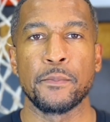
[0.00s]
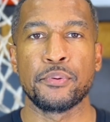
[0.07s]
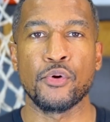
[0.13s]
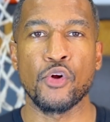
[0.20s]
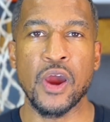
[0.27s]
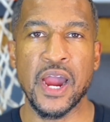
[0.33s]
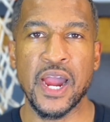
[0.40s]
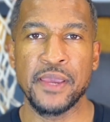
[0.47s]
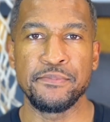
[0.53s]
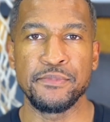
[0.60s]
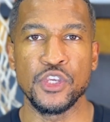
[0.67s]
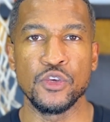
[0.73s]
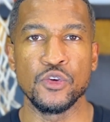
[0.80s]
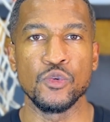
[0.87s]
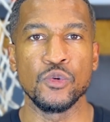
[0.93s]
prime
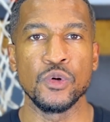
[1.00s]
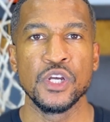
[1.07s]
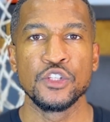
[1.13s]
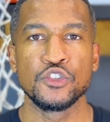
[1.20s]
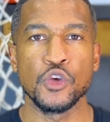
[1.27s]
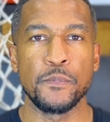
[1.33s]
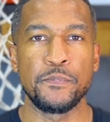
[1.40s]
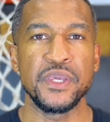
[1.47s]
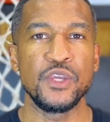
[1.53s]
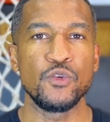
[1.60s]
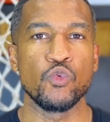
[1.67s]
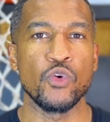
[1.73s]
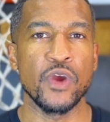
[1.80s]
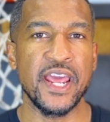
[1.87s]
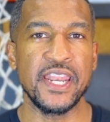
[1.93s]
you to be
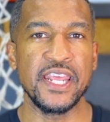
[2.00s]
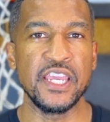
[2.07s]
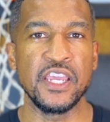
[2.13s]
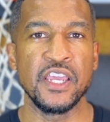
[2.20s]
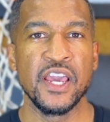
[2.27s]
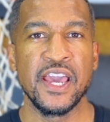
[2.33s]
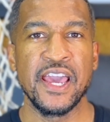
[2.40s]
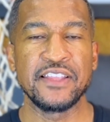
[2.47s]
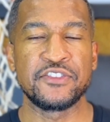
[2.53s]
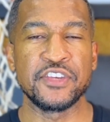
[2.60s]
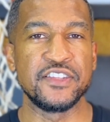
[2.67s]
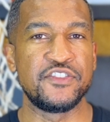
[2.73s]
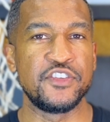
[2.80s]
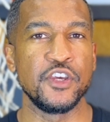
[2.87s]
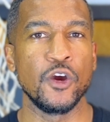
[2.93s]
ready
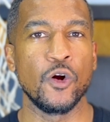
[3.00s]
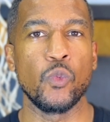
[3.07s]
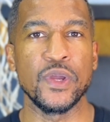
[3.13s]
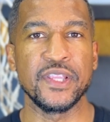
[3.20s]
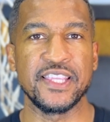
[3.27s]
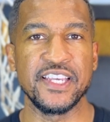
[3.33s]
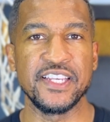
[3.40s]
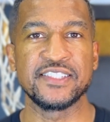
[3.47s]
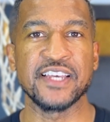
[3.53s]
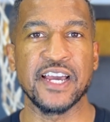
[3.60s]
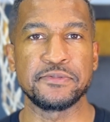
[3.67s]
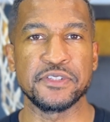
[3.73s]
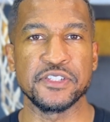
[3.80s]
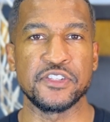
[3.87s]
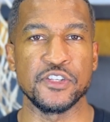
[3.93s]
to deal with these
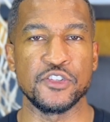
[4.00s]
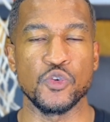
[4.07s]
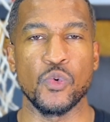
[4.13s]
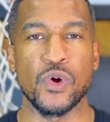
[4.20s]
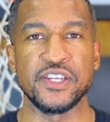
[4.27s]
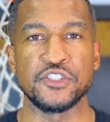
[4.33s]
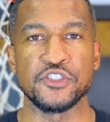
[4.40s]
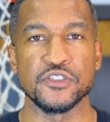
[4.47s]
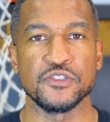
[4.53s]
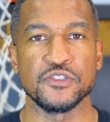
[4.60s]
types of situations.